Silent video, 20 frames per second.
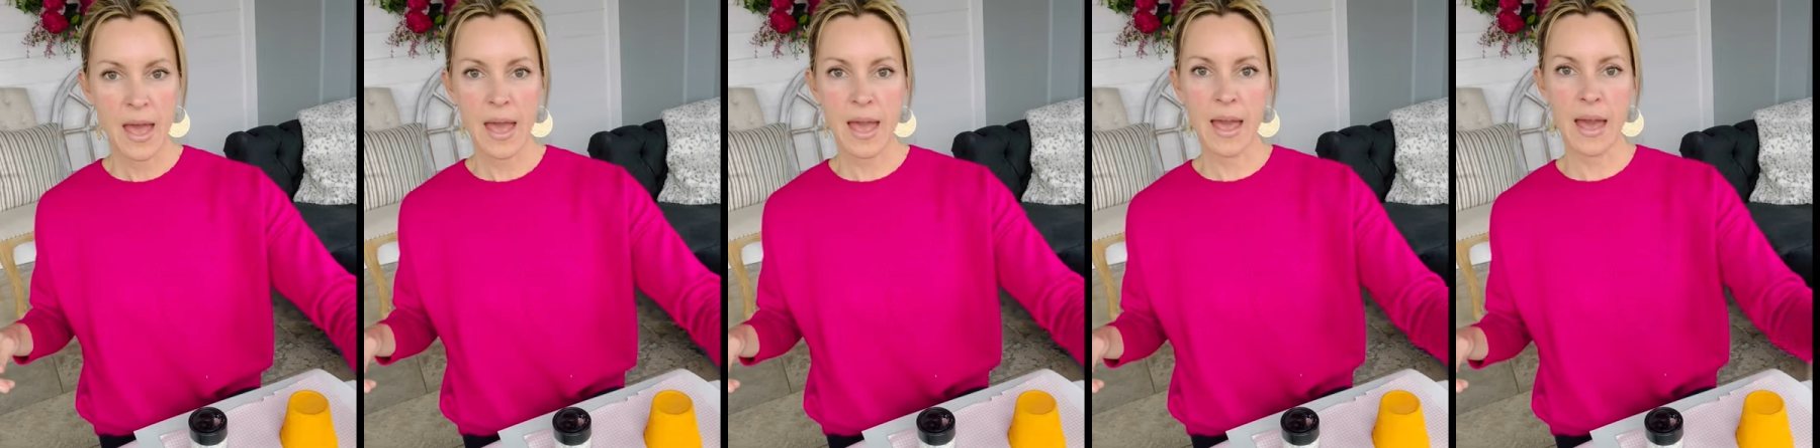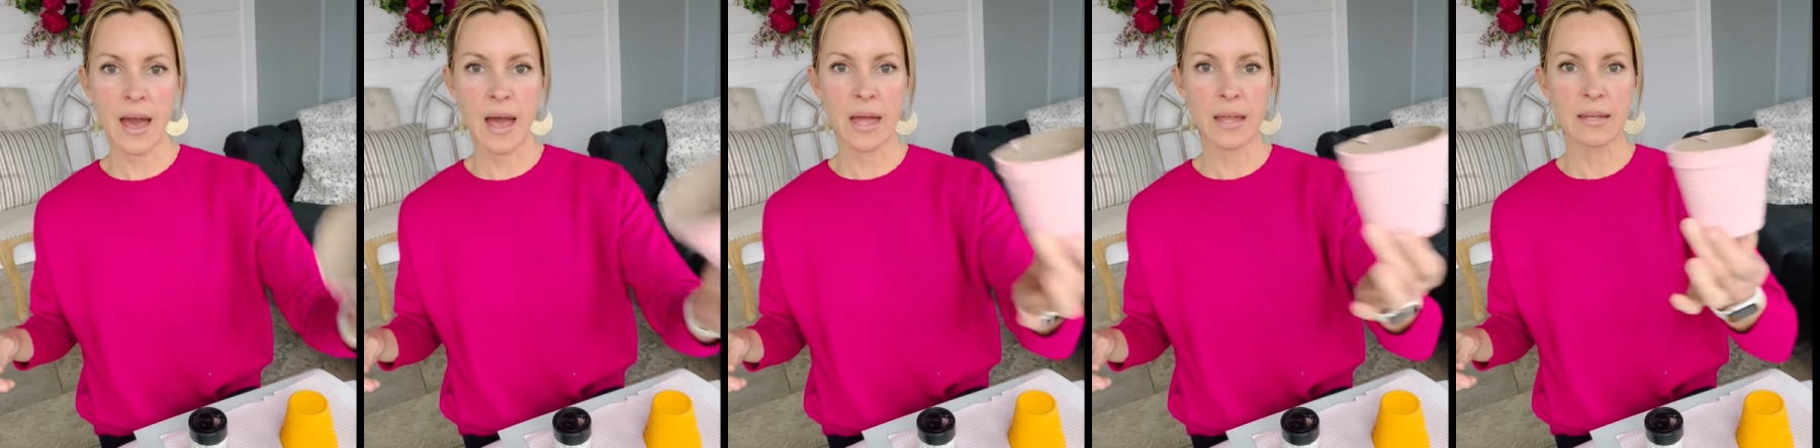
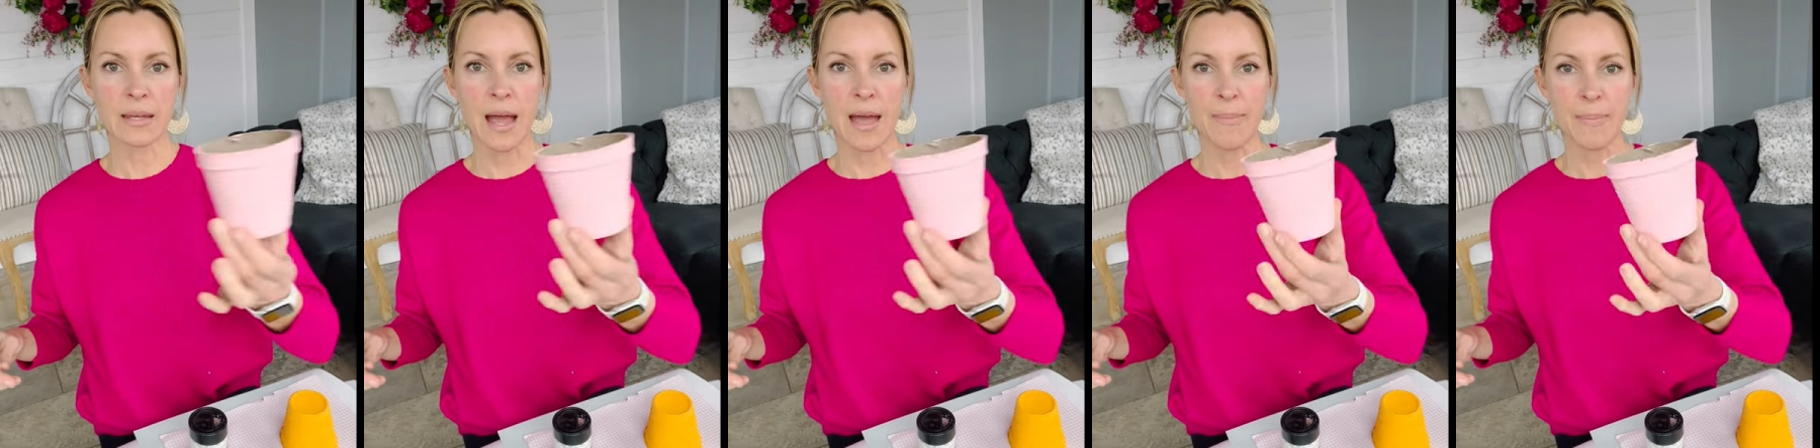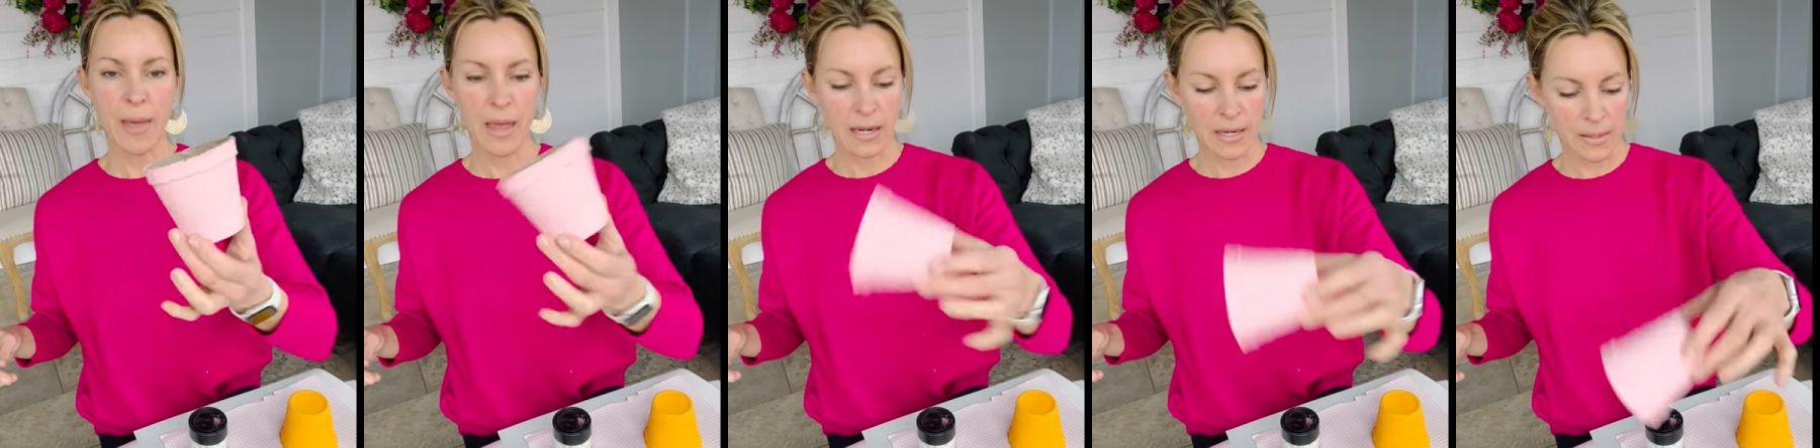and I
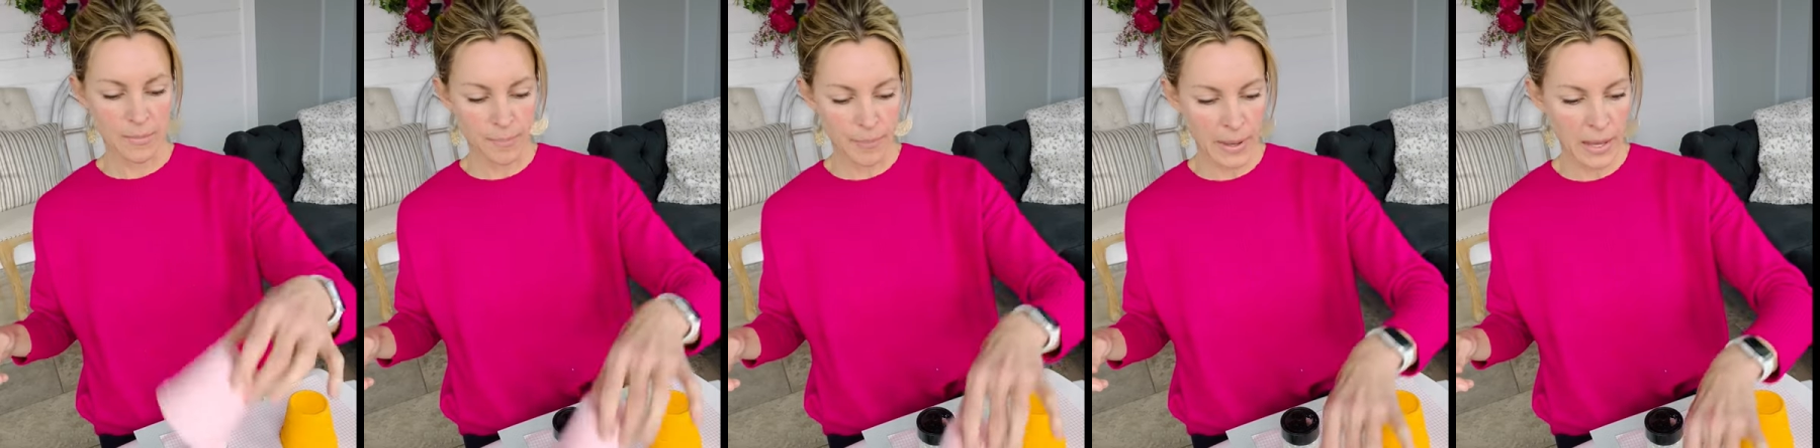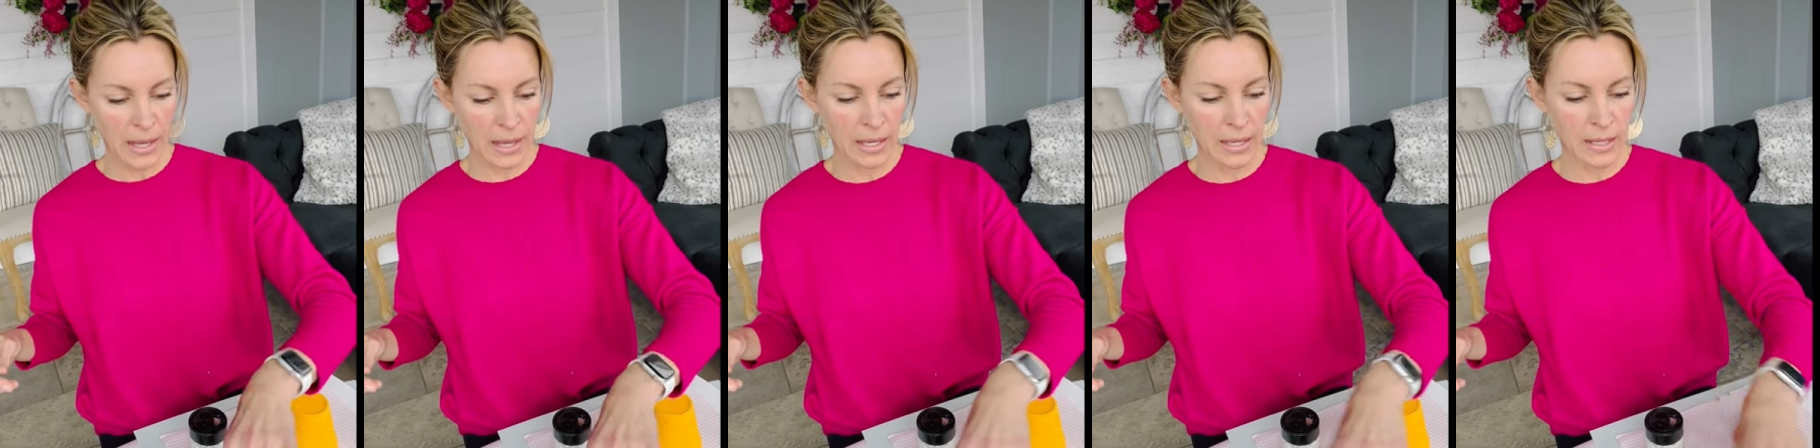painted
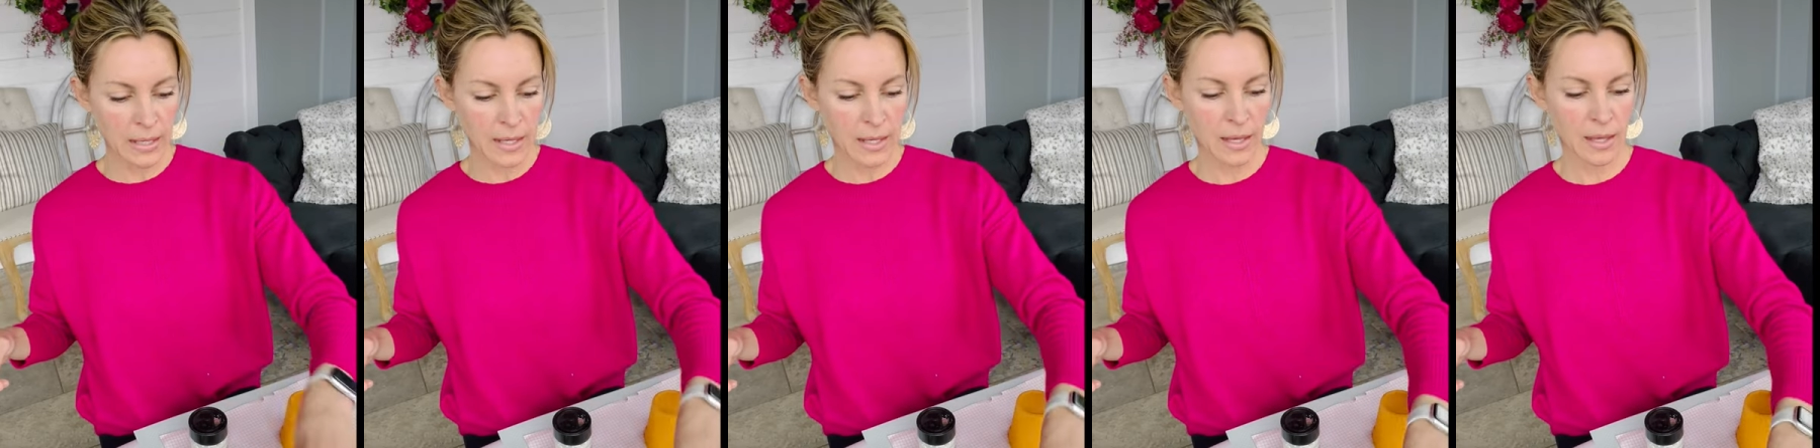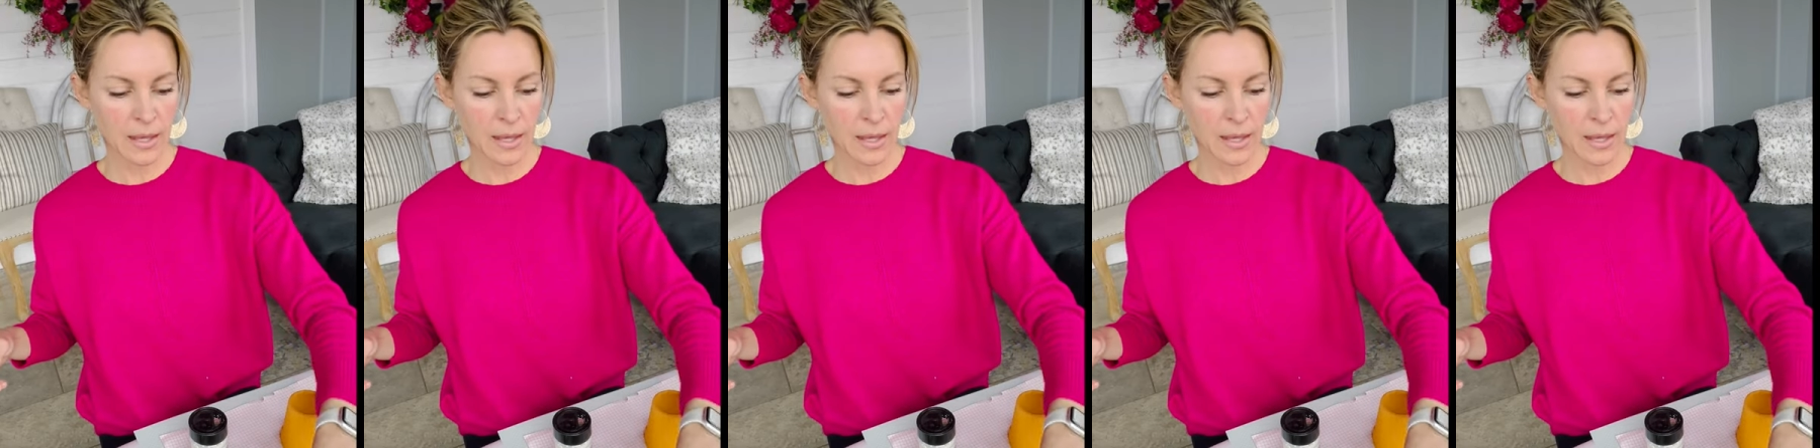pink,